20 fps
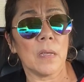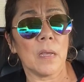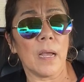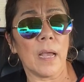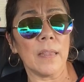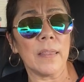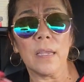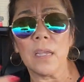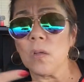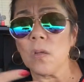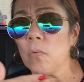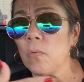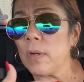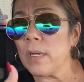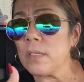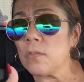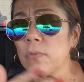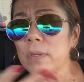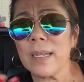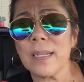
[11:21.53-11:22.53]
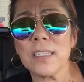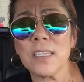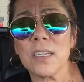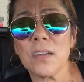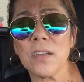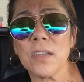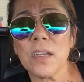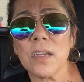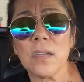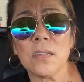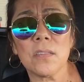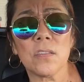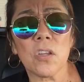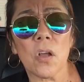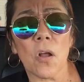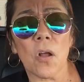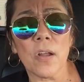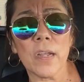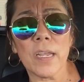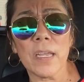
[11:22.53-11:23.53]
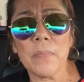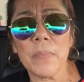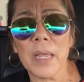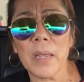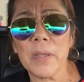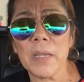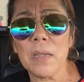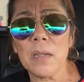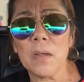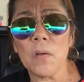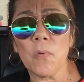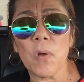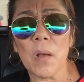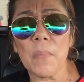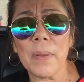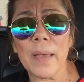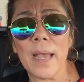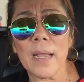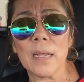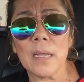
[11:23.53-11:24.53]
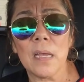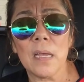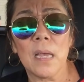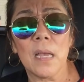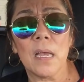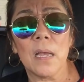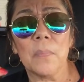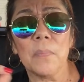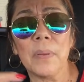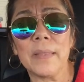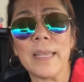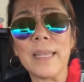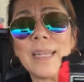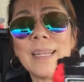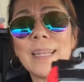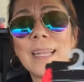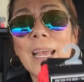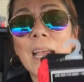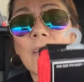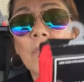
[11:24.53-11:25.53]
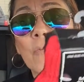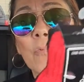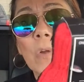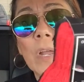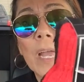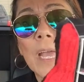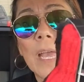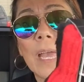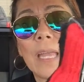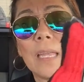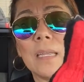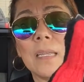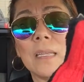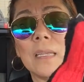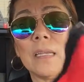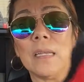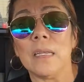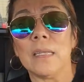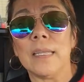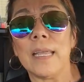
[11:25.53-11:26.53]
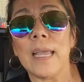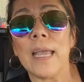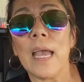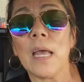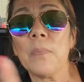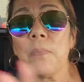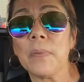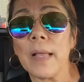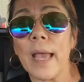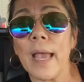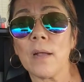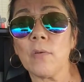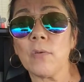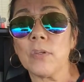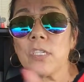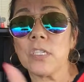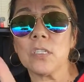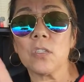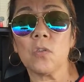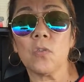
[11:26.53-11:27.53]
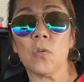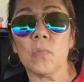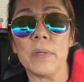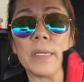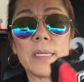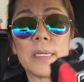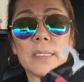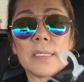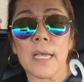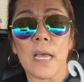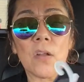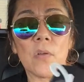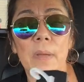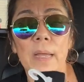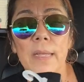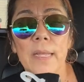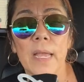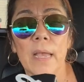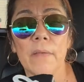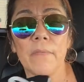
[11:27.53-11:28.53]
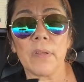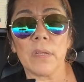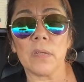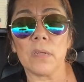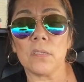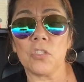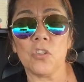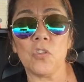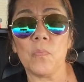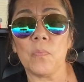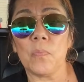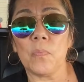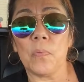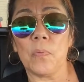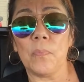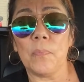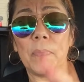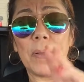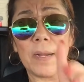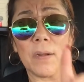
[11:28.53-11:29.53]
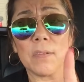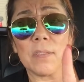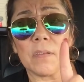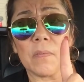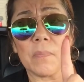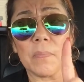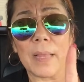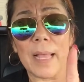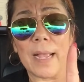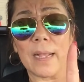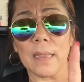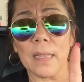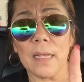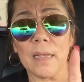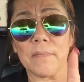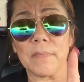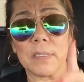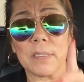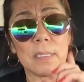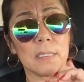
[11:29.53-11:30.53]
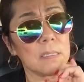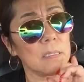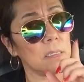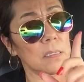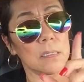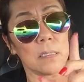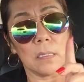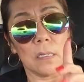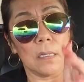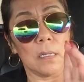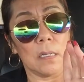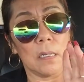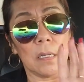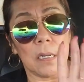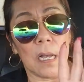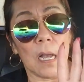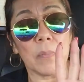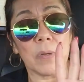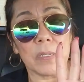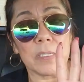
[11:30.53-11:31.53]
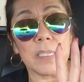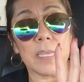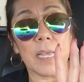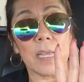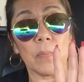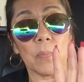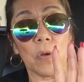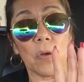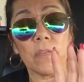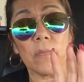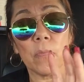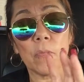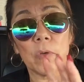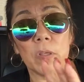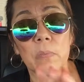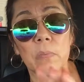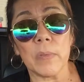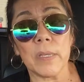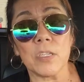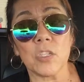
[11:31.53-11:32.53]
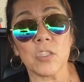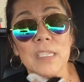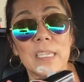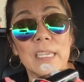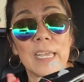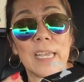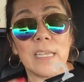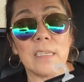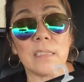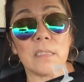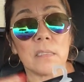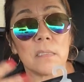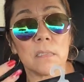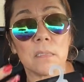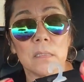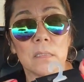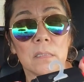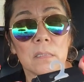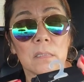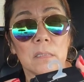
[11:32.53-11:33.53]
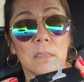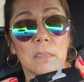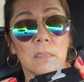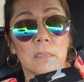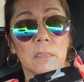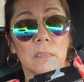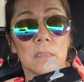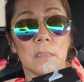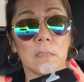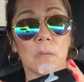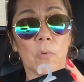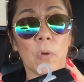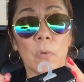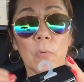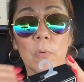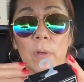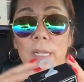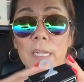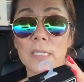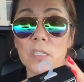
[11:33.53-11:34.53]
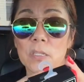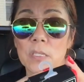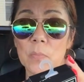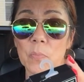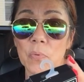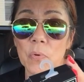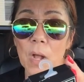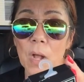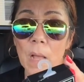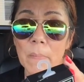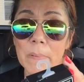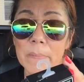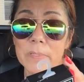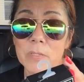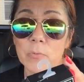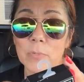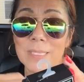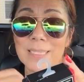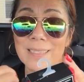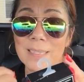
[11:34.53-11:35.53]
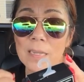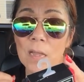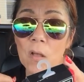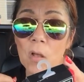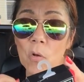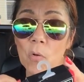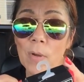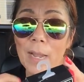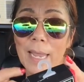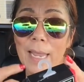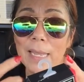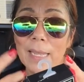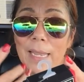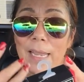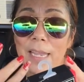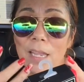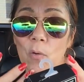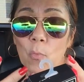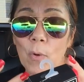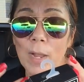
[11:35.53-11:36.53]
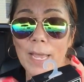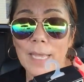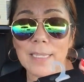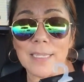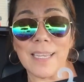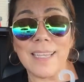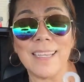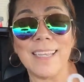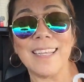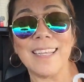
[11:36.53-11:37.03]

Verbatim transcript: I think it was, what did I tell y'all? Target maybe a while back, but they didn't have red. They had black, which is cool because I don't mind having two pairs of black gloves. That's, I'm going to take both of them with me just in case we run into some problems with snow and they get wet.